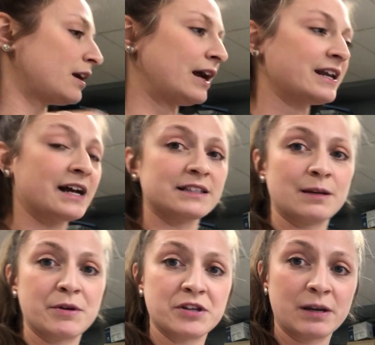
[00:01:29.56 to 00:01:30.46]
And yes,
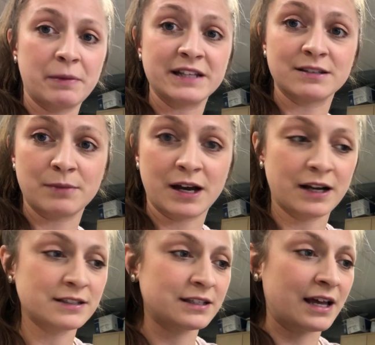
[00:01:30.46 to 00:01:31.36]
I'm using a pizza
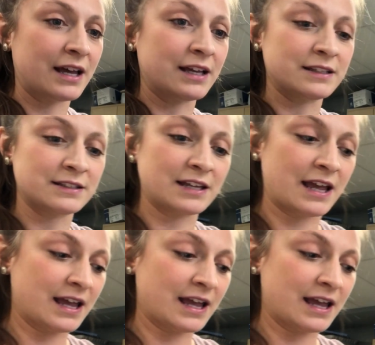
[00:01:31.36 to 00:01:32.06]
box as